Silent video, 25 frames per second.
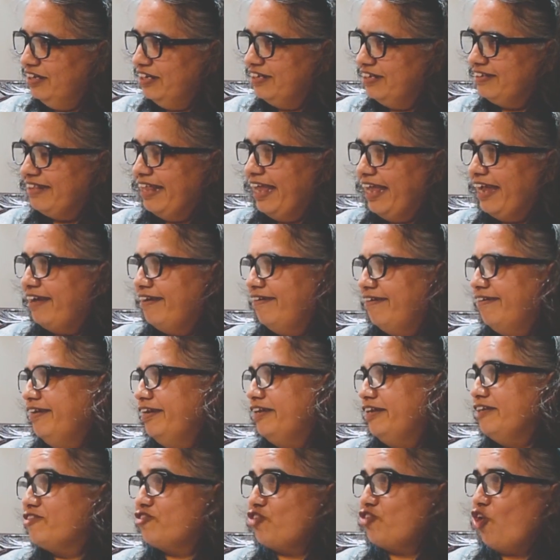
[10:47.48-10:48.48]
It's like
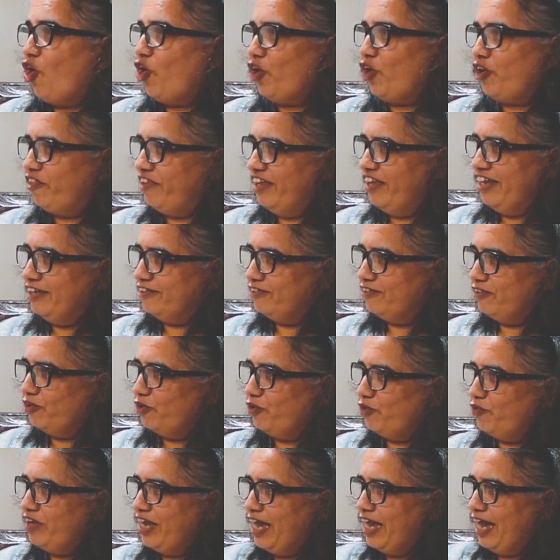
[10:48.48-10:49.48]
resort things.
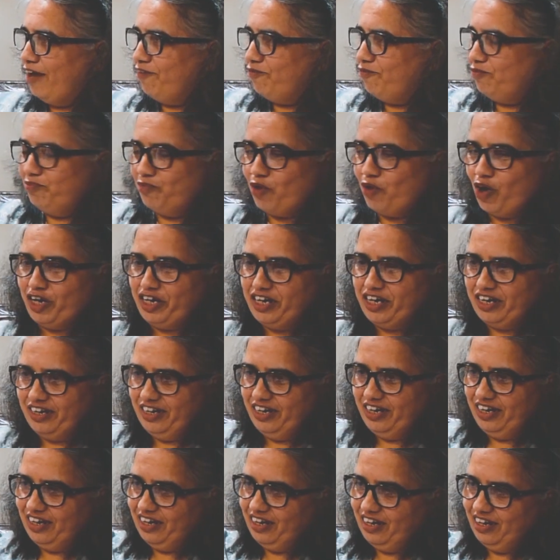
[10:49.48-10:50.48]
We have
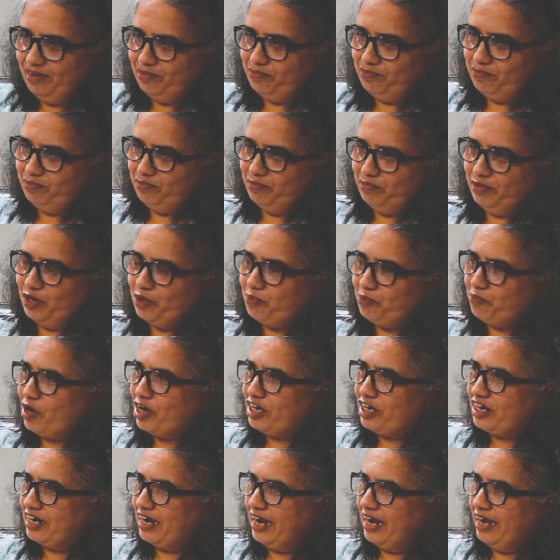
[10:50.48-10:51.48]
pottery,
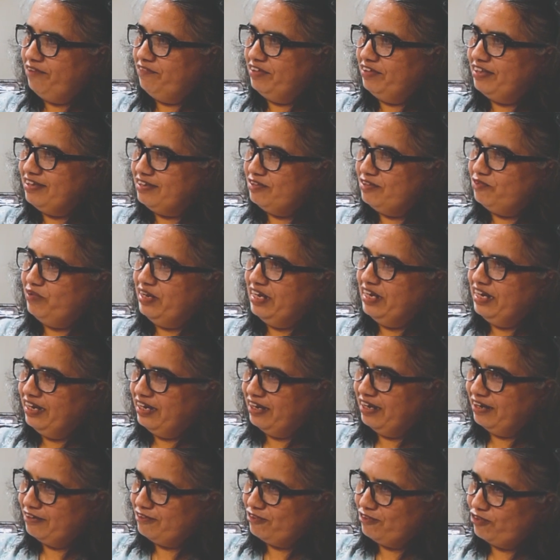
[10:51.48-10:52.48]
potter guy with his wheel in
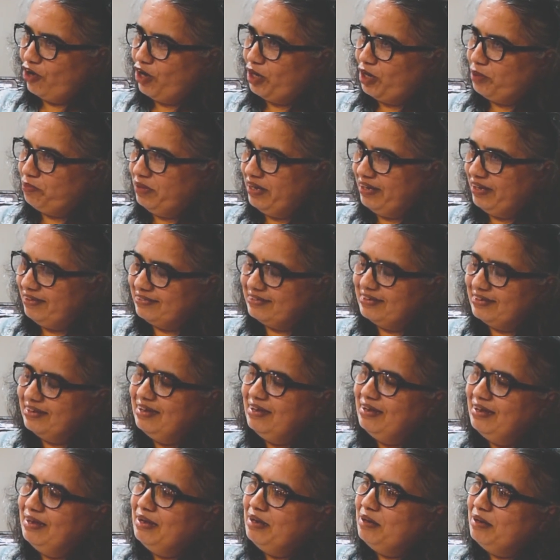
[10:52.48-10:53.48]
a resort place,
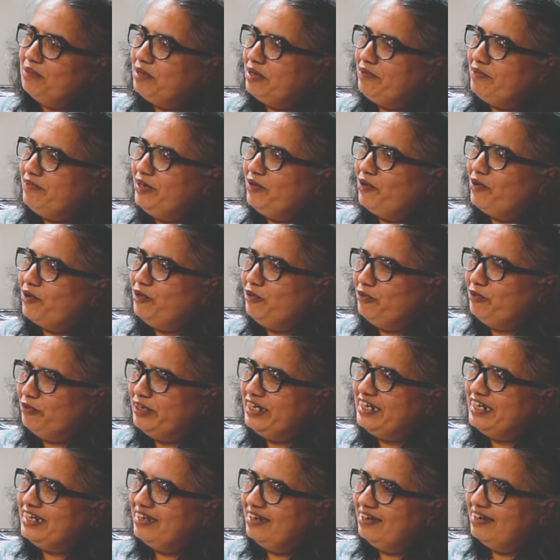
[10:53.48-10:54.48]
but we don't do
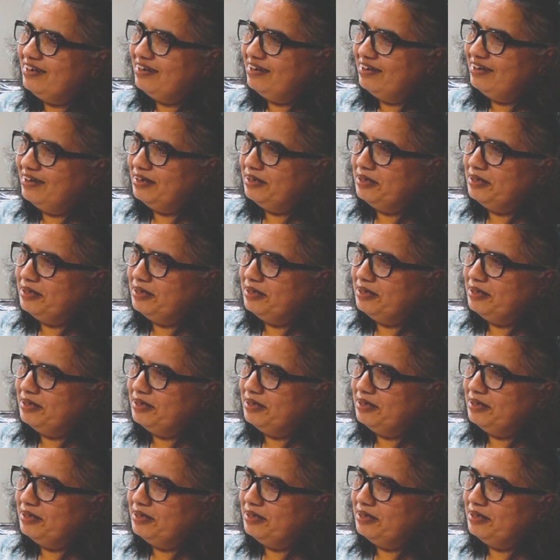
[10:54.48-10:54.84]
it in.